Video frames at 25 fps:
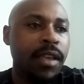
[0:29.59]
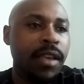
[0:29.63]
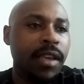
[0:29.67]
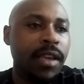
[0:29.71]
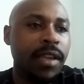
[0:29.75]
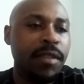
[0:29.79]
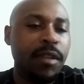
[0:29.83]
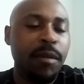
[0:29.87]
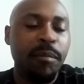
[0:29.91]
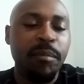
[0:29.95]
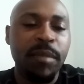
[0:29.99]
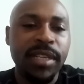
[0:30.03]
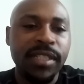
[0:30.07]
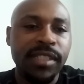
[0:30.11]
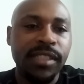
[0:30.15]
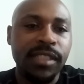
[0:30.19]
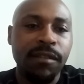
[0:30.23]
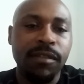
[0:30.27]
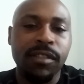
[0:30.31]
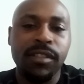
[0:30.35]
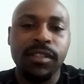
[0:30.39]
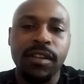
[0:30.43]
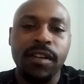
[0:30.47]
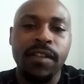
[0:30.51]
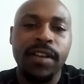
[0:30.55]
in the midst
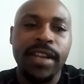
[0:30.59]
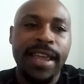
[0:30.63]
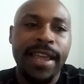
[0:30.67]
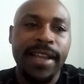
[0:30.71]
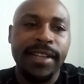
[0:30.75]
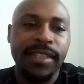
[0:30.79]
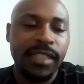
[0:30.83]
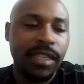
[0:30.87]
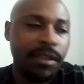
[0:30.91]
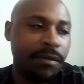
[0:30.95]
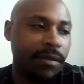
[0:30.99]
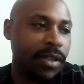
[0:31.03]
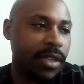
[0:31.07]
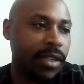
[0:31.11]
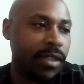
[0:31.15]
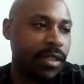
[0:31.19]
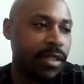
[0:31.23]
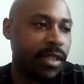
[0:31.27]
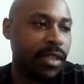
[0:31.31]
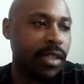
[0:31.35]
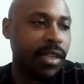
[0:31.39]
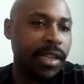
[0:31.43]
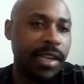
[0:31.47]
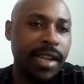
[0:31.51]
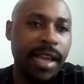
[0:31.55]
of certain
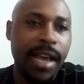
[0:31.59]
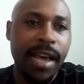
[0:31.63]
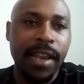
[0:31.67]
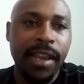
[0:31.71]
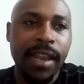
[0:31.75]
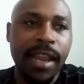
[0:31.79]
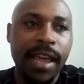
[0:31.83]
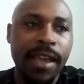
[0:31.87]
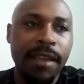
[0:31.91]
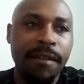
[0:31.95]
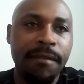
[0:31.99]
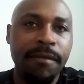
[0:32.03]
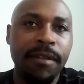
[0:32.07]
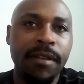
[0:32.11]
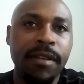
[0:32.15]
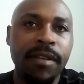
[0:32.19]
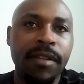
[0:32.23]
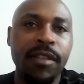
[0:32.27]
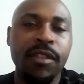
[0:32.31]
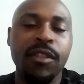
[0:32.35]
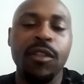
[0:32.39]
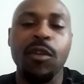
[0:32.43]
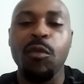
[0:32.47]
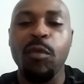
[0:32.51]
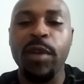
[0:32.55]
activities in our life,
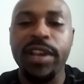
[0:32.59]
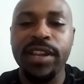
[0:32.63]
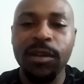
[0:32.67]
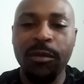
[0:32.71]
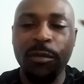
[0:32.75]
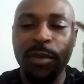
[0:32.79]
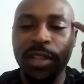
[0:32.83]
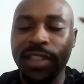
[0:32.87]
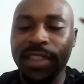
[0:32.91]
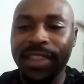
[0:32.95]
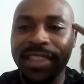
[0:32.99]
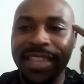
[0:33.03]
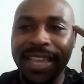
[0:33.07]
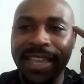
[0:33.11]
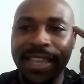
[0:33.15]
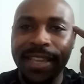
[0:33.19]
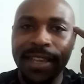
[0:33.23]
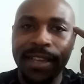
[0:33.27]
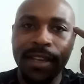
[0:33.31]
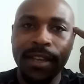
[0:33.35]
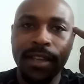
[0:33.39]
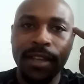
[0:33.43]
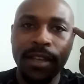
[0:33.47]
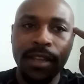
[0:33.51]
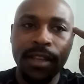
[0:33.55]
the way that we
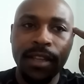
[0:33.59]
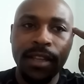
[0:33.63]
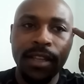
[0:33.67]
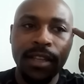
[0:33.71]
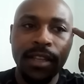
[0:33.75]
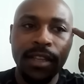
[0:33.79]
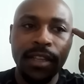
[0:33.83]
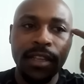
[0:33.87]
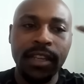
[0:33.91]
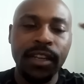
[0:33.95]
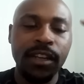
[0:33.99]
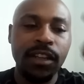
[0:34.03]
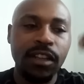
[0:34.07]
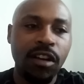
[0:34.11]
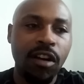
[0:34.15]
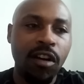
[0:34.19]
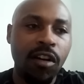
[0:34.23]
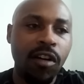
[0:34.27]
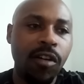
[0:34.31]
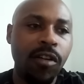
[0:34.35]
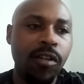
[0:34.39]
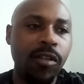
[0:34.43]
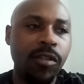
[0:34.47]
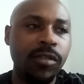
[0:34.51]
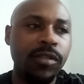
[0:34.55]
think can
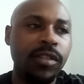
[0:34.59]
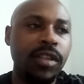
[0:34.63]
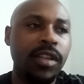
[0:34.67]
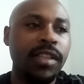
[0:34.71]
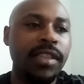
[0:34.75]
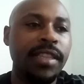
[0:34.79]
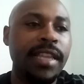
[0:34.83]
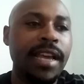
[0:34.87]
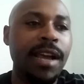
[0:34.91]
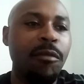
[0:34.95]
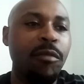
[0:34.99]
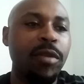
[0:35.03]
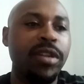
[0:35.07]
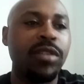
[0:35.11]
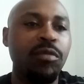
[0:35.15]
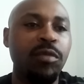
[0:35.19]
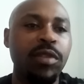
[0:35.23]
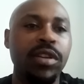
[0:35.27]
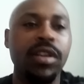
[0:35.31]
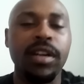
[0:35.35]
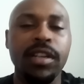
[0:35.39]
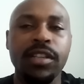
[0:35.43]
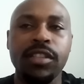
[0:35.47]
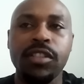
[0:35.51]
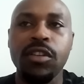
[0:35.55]
cause that which
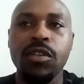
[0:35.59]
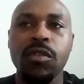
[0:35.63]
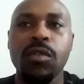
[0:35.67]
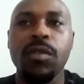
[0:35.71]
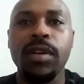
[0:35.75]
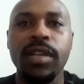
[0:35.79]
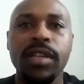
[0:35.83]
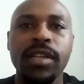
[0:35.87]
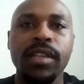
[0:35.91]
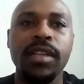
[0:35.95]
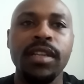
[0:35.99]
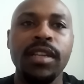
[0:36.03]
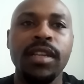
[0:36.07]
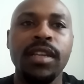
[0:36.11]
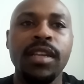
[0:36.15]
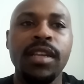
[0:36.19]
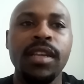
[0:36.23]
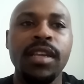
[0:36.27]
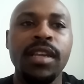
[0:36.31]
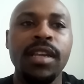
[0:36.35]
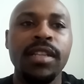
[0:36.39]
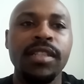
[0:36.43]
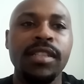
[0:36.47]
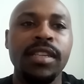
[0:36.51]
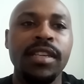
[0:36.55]
we are doing
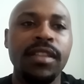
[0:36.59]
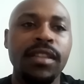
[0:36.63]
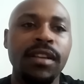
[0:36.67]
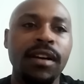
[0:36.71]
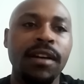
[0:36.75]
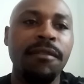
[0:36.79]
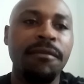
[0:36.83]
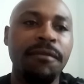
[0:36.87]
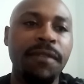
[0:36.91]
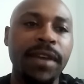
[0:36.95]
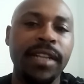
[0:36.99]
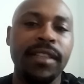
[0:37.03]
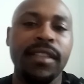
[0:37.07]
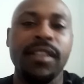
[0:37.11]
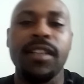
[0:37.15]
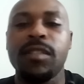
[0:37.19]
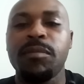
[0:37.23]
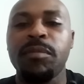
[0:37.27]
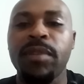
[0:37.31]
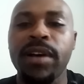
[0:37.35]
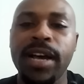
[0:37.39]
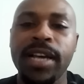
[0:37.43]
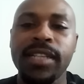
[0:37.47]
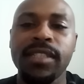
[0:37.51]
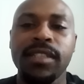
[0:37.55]
to either affect us
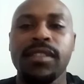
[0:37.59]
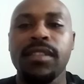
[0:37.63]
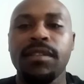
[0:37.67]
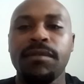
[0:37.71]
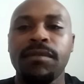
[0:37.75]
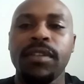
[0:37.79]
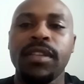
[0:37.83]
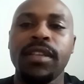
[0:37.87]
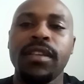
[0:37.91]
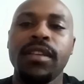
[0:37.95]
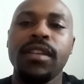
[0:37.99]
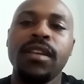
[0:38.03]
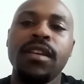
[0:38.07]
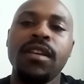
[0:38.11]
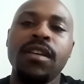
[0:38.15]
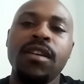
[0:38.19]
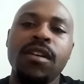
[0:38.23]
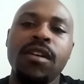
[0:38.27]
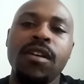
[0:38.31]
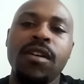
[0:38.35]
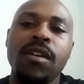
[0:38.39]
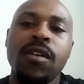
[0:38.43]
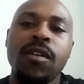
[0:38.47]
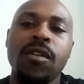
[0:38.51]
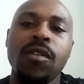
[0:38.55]
positively
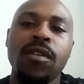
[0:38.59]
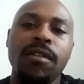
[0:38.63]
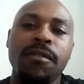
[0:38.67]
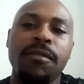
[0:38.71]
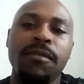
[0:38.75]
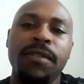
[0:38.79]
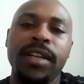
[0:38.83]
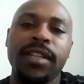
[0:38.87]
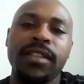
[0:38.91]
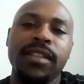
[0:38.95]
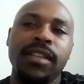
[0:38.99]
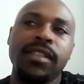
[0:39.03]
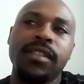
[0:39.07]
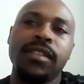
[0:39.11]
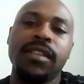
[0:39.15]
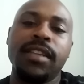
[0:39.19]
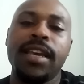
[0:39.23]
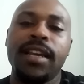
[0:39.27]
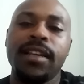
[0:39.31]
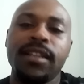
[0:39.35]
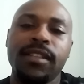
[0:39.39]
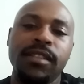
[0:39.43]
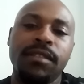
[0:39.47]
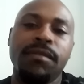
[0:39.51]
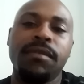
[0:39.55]
or affect us
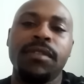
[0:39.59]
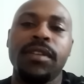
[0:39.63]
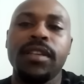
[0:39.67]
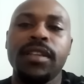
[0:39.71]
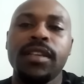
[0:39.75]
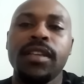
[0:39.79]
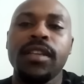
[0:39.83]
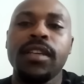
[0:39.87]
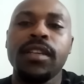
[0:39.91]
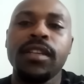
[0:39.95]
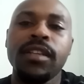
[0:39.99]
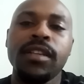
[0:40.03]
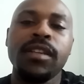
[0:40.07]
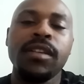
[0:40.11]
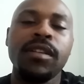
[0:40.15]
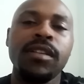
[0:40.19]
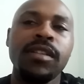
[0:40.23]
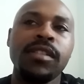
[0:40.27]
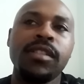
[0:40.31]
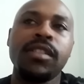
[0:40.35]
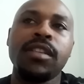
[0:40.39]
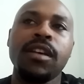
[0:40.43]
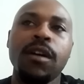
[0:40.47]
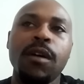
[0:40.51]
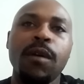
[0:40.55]
negatively.
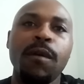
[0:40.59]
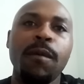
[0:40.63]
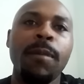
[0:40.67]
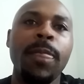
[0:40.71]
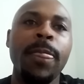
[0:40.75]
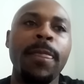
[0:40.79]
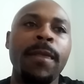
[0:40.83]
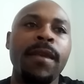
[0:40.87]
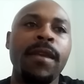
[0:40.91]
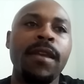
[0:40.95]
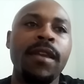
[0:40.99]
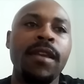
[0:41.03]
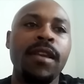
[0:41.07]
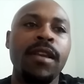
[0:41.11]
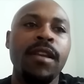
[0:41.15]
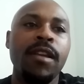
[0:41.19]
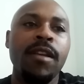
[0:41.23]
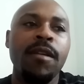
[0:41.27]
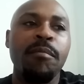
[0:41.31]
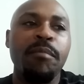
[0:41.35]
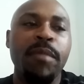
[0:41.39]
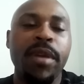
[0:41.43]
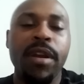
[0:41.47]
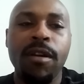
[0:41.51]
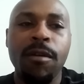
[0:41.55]
So,
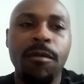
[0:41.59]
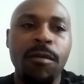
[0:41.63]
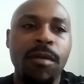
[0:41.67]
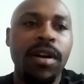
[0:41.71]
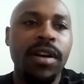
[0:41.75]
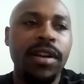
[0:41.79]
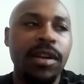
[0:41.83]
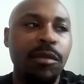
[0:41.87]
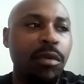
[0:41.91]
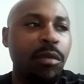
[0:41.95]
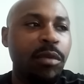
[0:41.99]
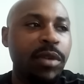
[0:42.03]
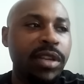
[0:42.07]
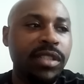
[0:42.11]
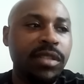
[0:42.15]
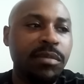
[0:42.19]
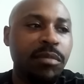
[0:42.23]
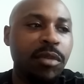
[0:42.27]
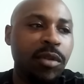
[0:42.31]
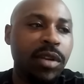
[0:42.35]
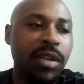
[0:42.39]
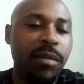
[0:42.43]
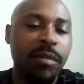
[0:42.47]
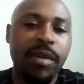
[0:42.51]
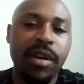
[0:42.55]
marijuana, when we're
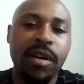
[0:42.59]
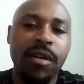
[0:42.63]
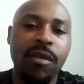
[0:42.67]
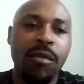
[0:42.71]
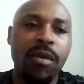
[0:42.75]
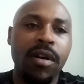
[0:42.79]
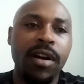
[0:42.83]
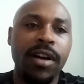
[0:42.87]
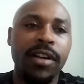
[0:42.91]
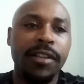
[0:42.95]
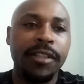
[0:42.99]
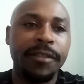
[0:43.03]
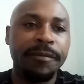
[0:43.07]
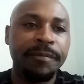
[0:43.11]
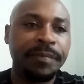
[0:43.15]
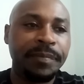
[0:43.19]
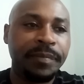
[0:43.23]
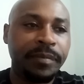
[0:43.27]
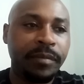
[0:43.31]
smoking marijuana,